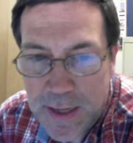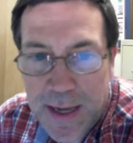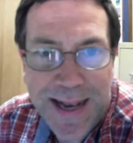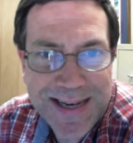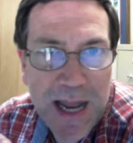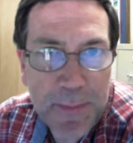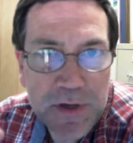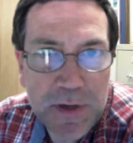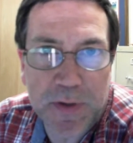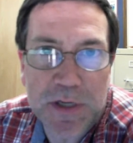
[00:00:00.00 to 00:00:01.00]
And it's got to be
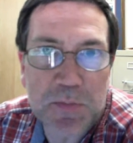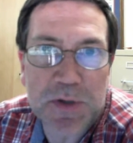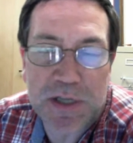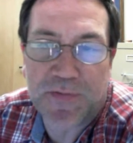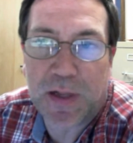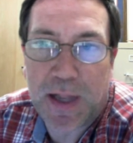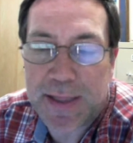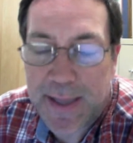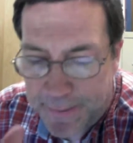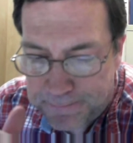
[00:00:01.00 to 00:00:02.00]
something specific
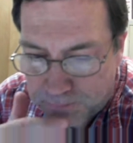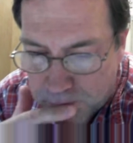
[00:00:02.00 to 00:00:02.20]
like that.